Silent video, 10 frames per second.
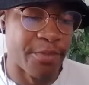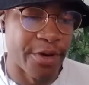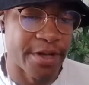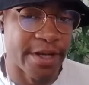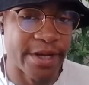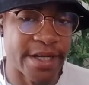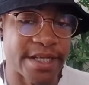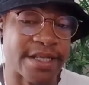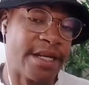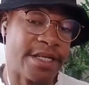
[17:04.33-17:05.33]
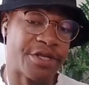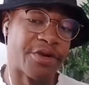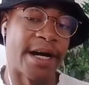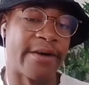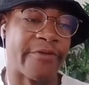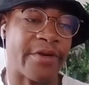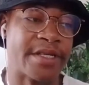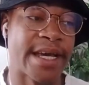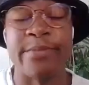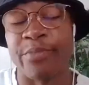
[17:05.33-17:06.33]
Brooklyn because it's an easier
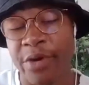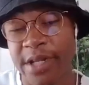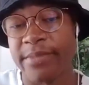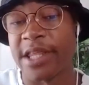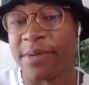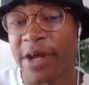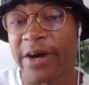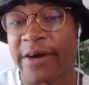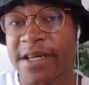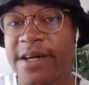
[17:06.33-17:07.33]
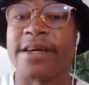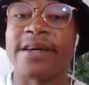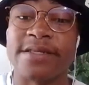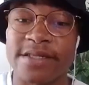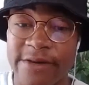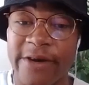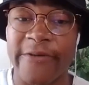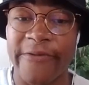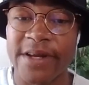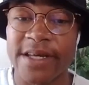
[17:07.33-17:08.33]
conference, and Brooklyn made the playoffs against
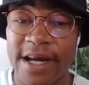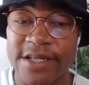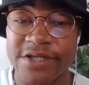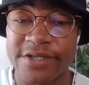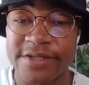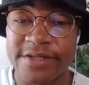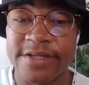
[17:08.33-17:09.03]
Philly last year.